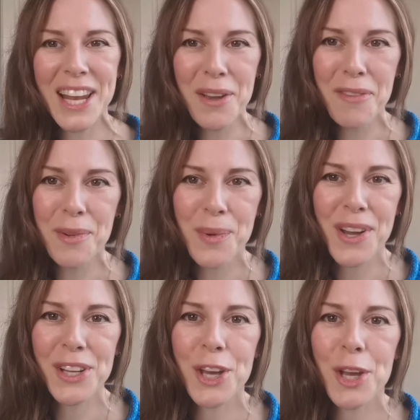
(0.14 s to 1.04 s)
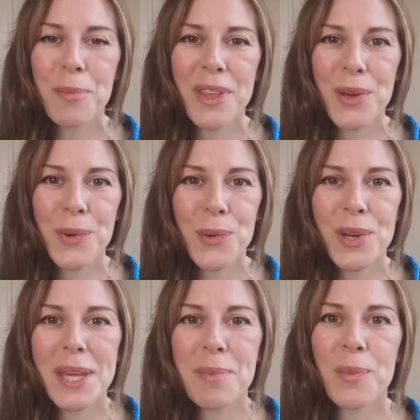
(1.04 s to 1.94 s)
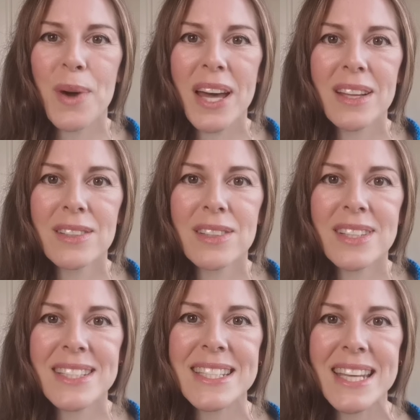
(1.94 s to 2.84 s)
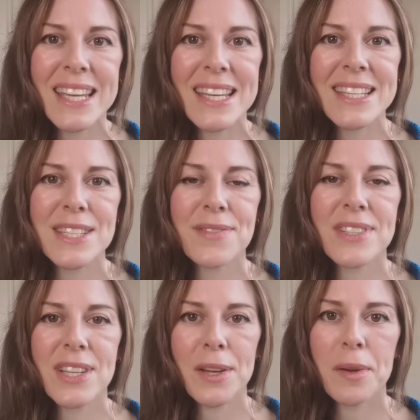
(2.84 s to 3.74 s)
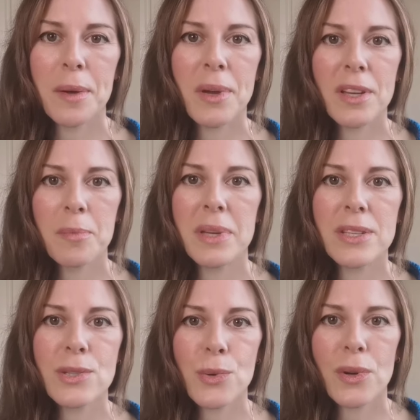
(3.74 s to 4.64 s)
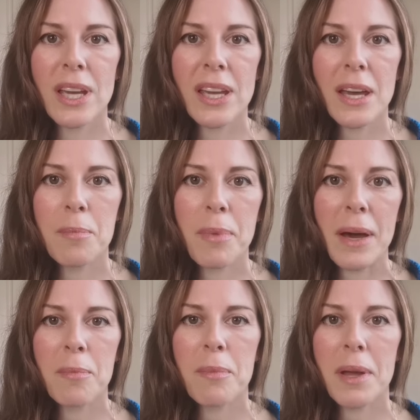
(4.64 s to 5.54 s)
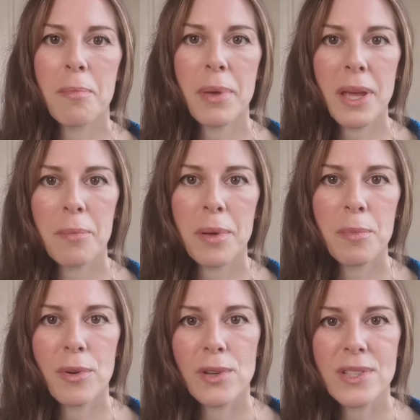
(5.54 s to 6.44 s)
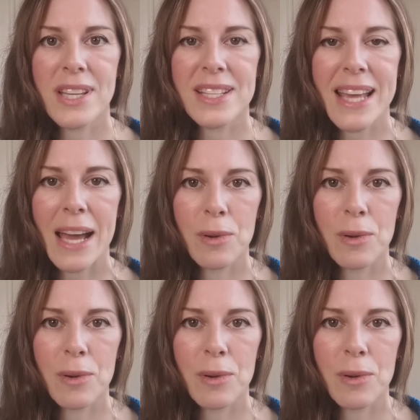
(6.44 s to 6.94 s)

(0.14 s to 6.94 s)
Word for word: Hello everyone, hope that you're all keeping well. Today in this video I'm going to be talking about my PIP process